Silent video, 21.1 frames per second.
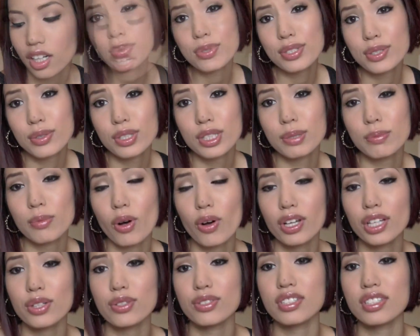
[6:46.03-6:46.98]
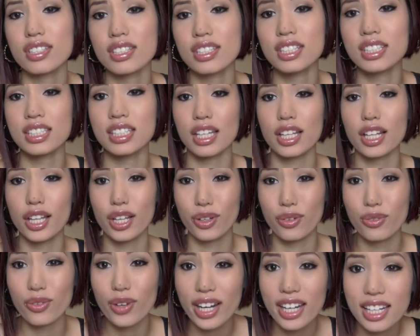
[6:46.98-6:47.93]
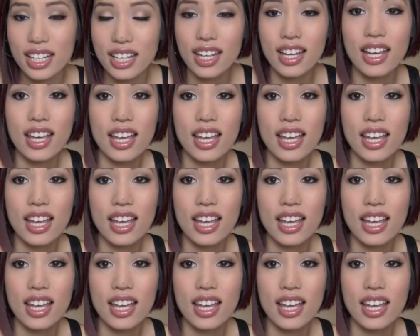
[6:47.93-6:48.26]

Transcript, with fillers: He was so small, he used to just sit like right